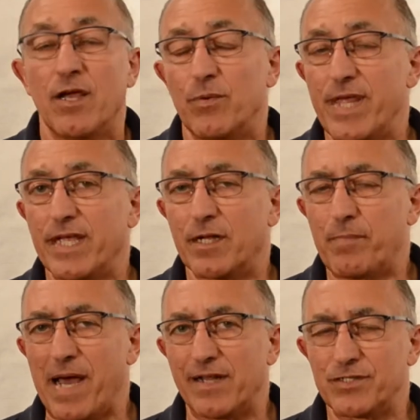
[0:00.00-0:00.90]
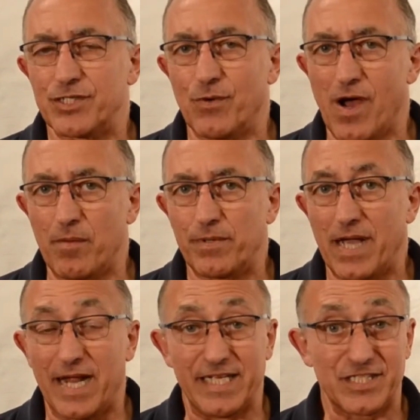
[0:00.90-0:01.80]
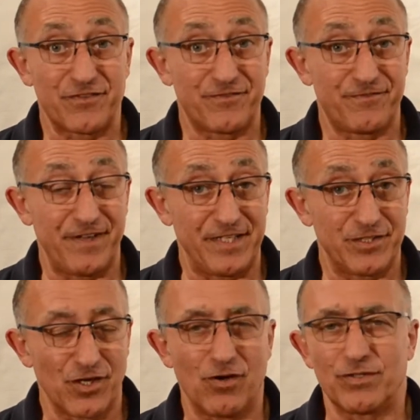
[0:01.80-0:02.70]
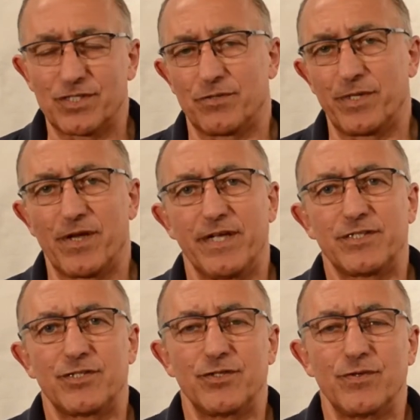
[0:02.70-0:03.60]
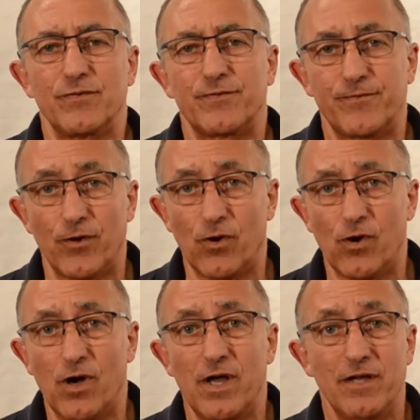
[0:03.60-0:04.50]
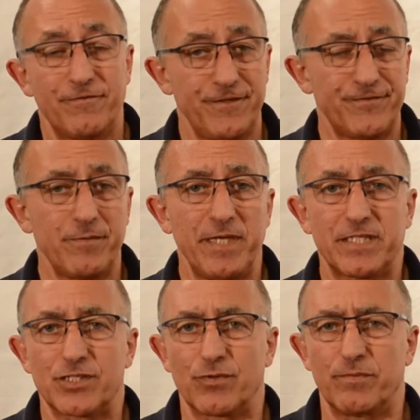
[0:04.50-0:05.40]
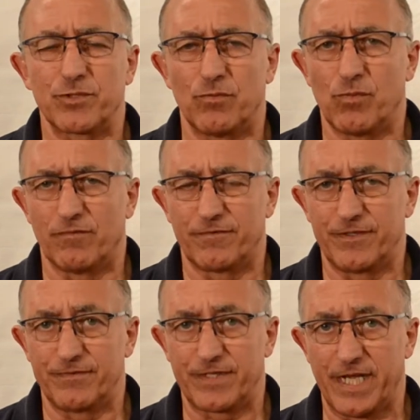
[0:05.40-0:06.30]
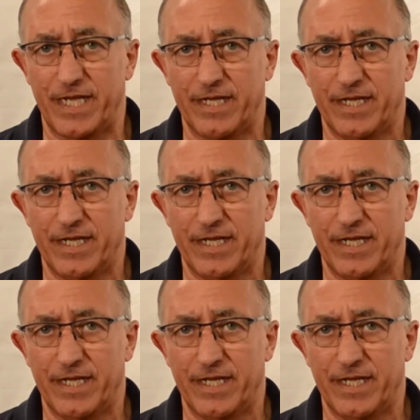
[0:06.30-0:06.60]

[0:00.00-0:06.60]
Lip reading: We're then going to balance you up and it's fins on, so we're going to do 4 50-metre swims on 1:15.